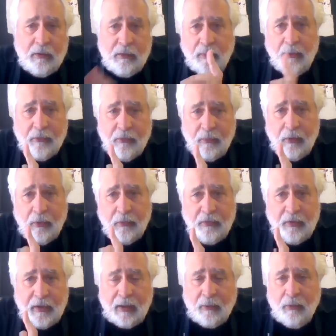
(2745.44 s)
commercial real
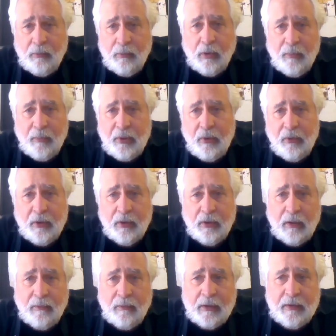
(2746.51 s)
estate, I wouldn't want to be owning a
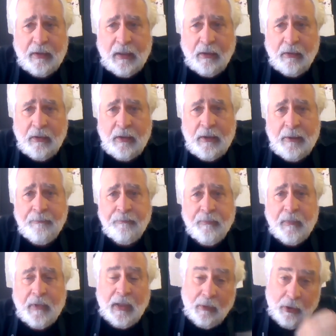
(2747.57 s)
lot right now.
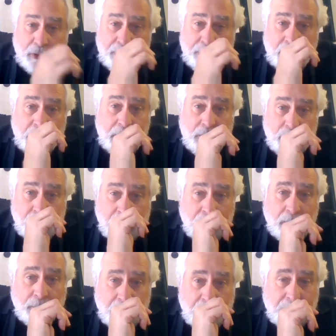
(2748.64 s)
I don't know if I want to own
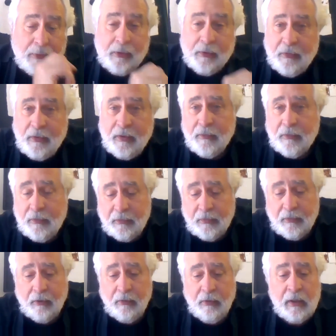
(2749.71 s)
rental property in San
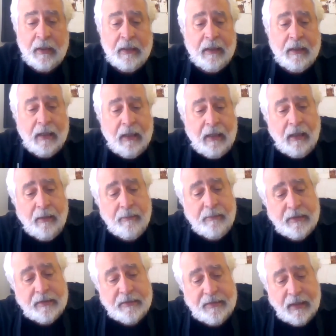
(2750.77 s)
Francisco.
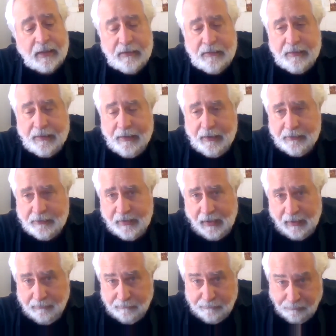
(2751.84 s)
The second thing is
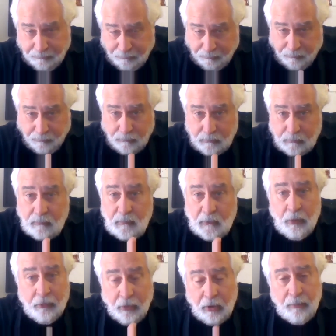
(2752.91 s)
that
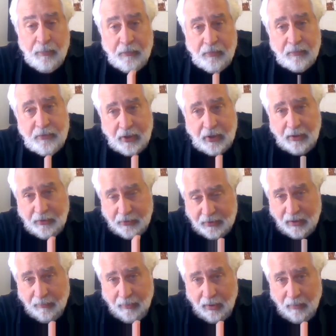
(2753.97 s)
there's going to be some changes
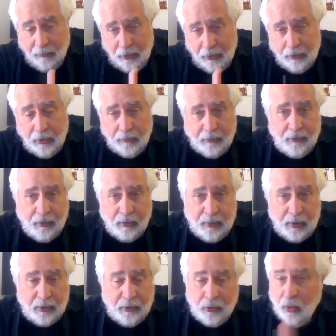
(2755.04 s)
coming up. We don't know if it's going to
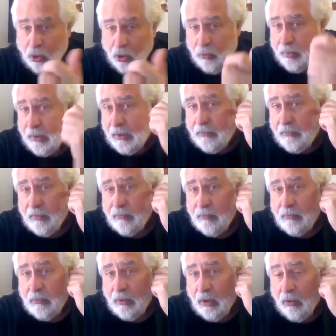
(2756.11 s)
be a new
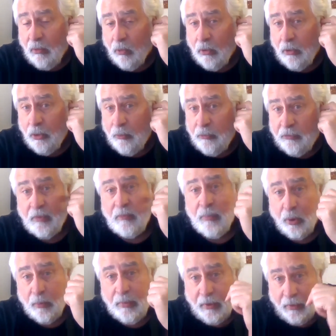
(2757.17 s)
urbanism or a new
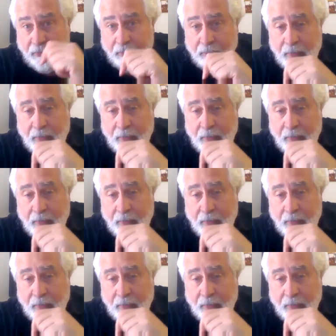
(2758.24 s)
suburbanism